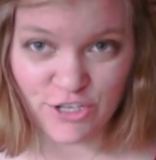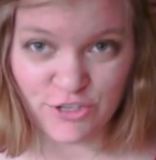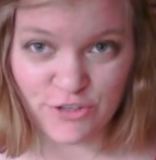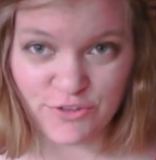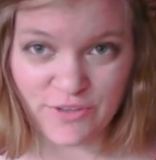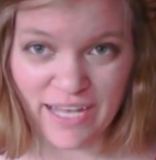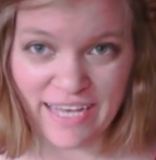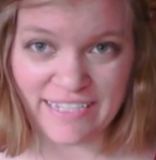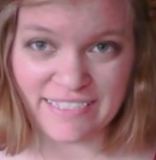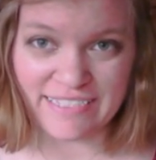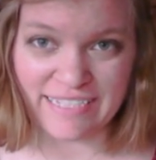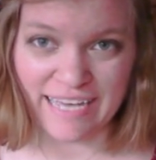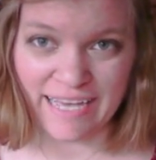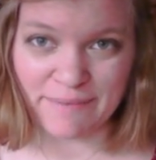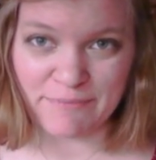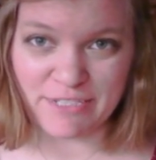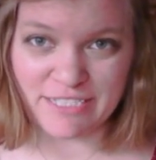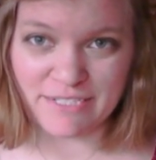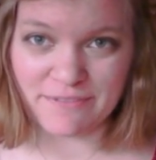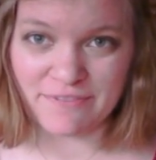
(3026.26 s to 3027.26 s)
you last
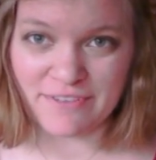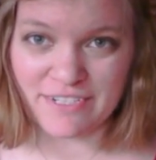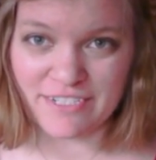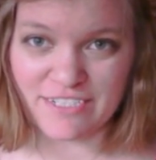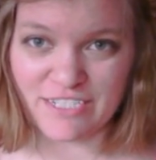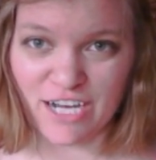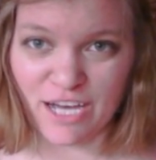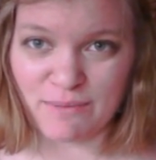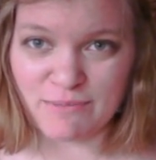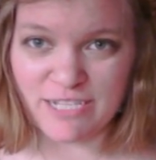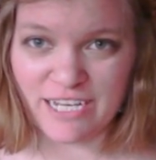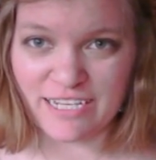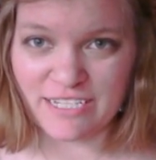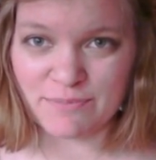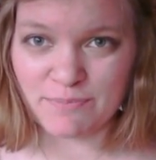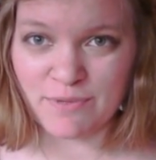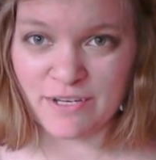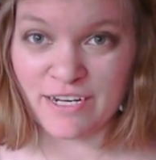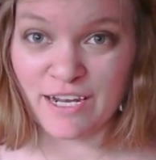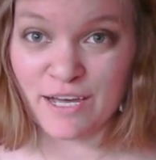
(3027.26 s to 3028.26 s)
time as a finished
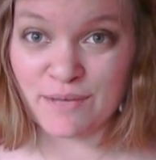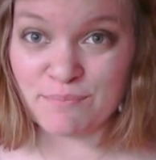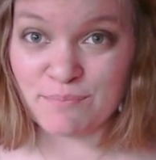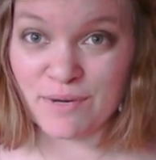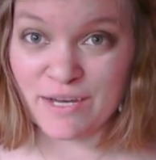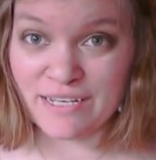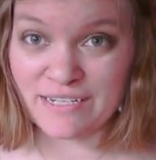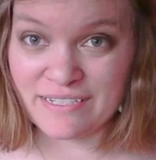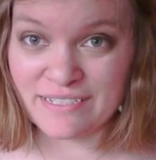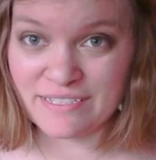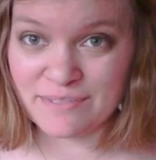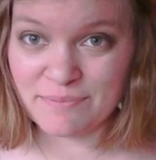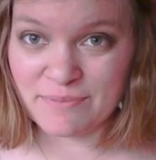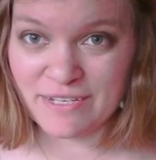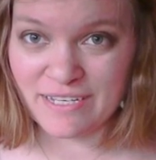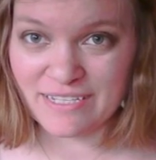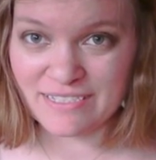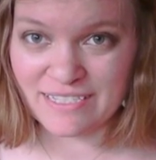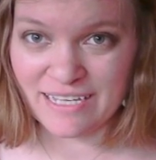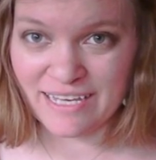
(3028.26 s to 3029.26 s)
object, but unbuttoned
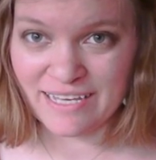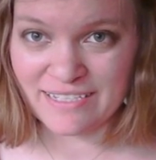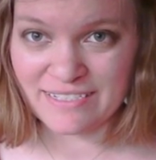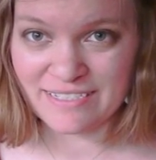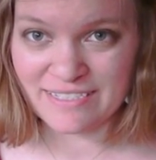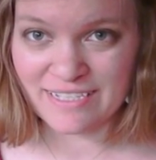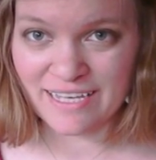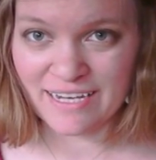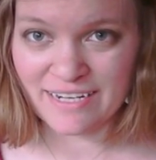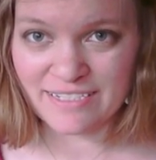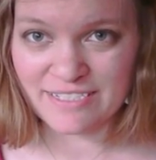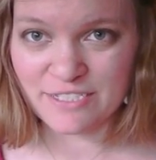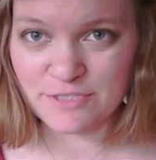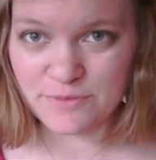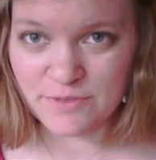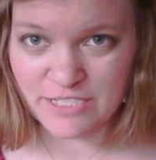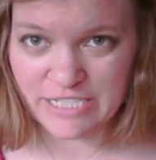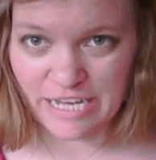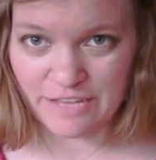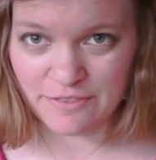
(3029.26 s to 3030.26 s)
because I had decided to
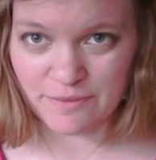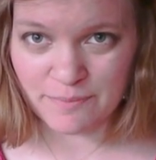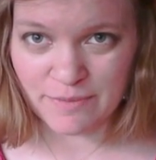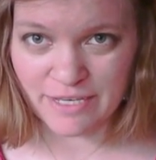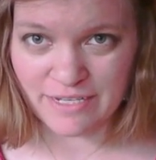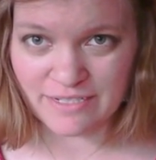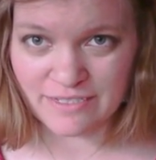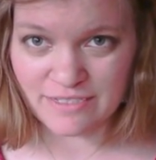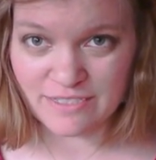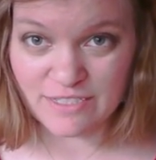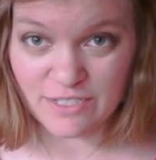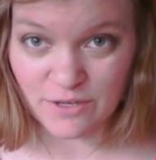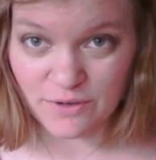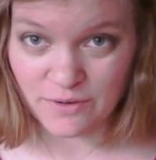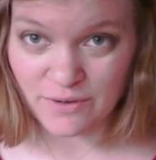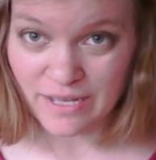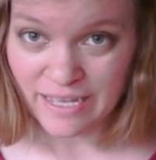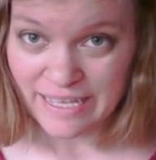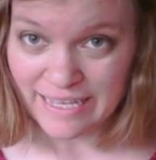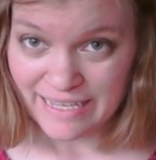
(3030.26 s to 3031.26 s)
switch out the buttons.
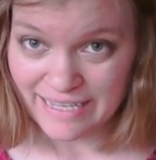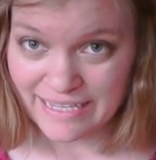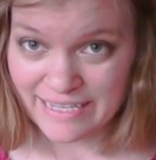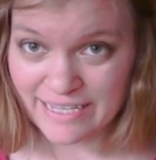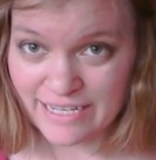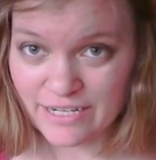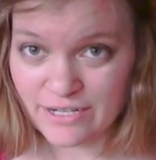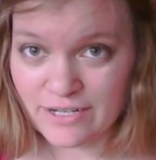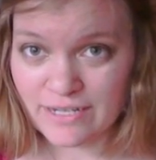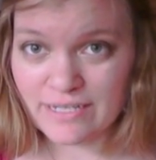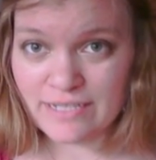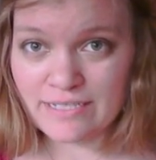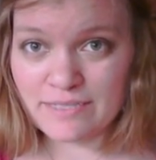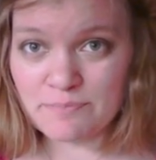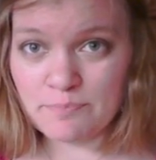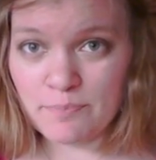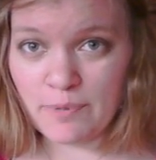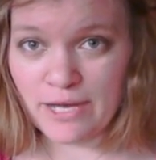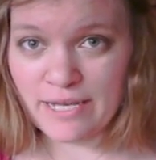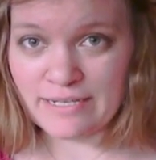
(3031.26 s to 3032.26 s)
So here it is
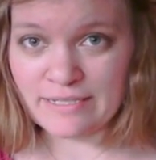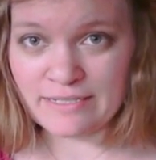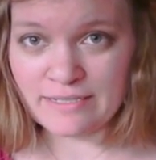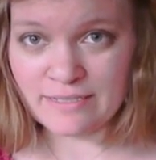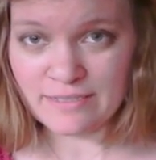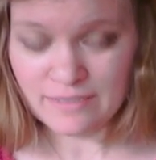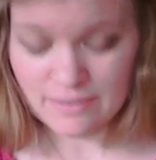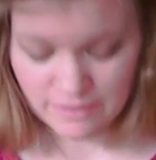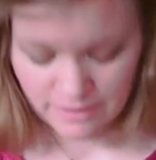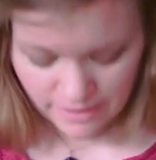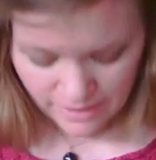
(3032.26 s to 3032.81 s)
buttoned.